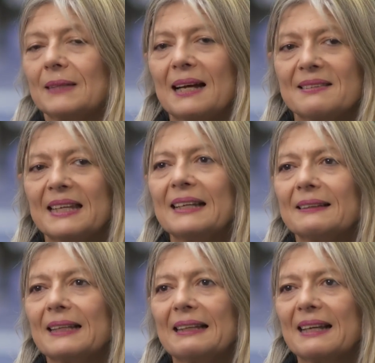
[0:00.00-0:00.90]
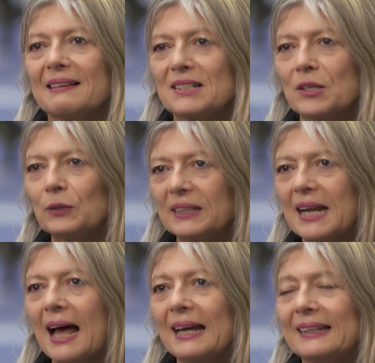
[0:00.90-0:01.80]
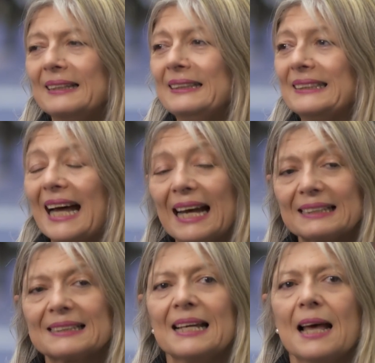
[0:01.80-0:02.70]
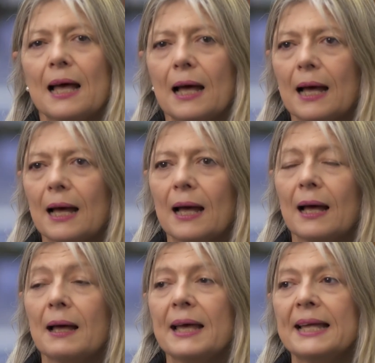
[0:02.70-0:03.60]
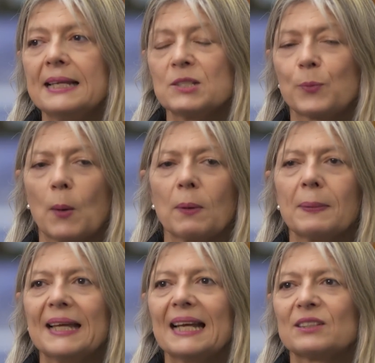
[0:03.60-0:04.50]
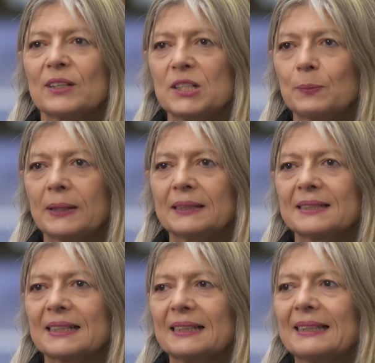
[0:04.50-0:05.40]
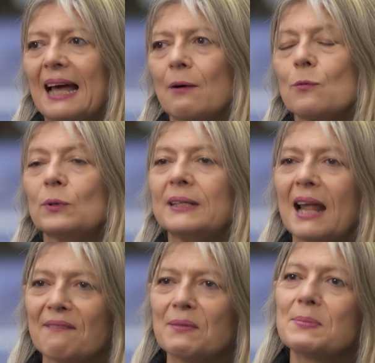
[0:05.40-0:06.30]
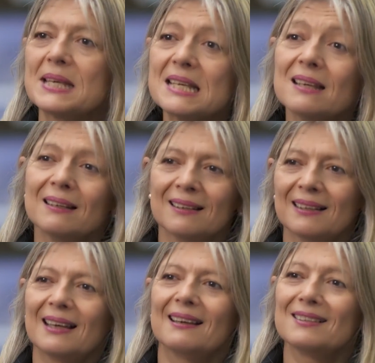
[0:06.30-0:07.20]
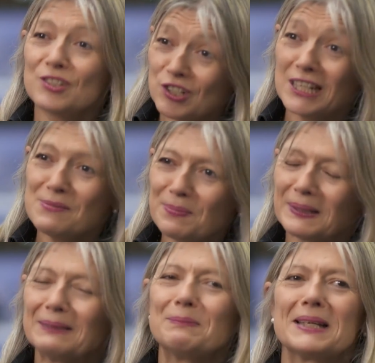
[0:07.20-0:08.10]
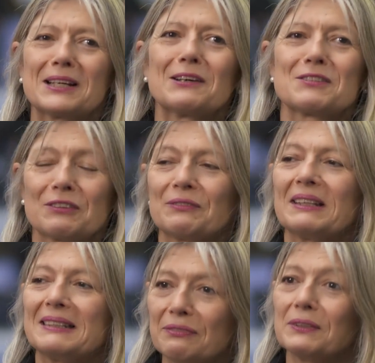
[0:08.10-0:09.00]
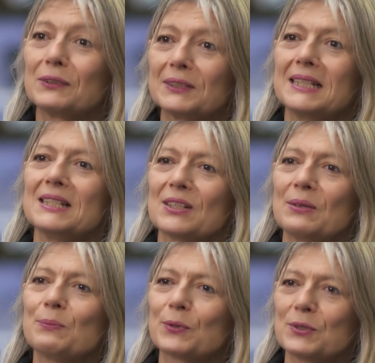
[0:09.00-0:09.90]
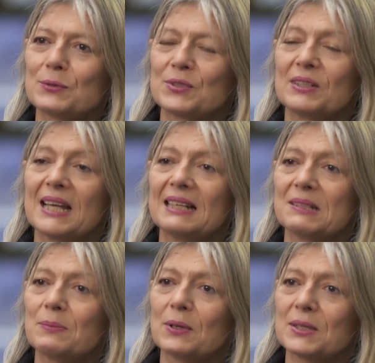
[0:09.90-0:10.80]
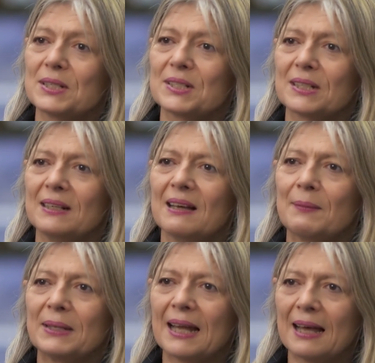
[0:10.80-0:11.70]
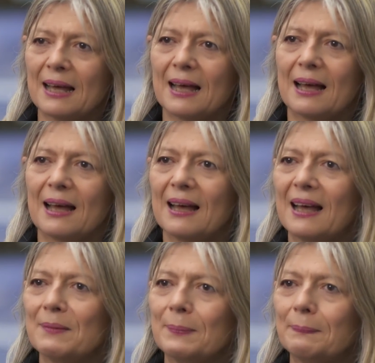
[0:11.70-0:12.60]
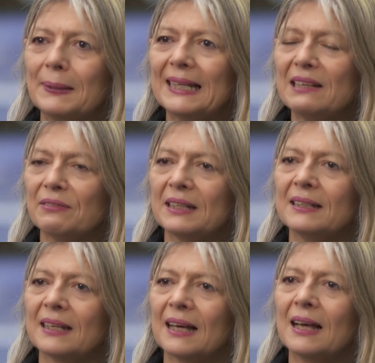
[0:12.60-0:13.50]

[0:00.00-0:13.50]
I think that there is no denying that. It is probably a treatment that will never be cheap because of the difficulties in producing the antibodies. I believe in